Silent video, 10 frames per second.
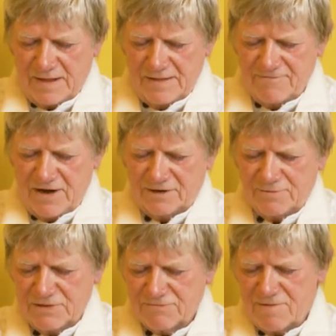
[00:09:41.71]
nirvana
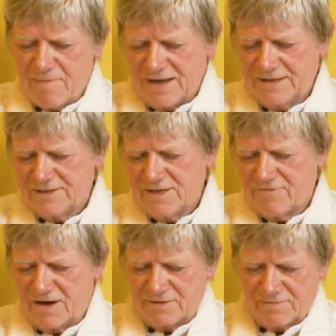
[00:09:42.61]
with remainder,
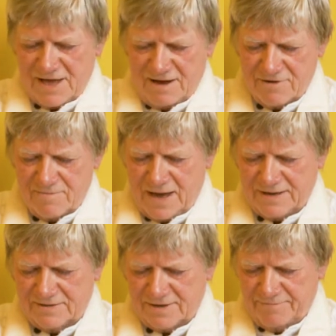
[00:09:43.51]
nirvana without
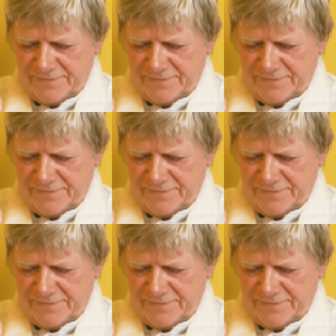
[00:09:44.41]
remainder,